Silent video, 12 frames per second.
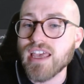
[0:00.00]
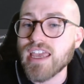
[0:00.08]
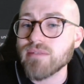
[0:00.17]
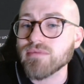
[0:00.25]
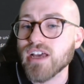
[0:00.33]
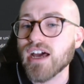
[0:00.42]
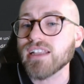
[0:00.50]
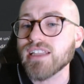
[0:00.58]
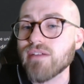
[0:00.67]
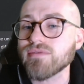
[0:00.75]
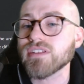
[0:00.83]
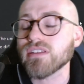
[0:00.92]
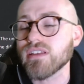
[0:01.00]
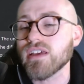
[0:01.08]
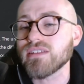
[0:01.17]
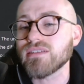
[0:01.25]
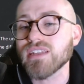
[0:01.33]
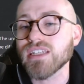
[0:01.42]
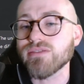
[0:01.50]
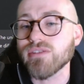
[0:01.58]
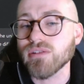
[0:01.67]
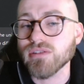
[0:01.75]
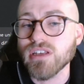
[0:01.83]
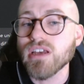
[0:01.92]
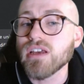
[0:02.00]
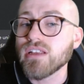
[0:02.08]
aimed at 11 to 13 year olds.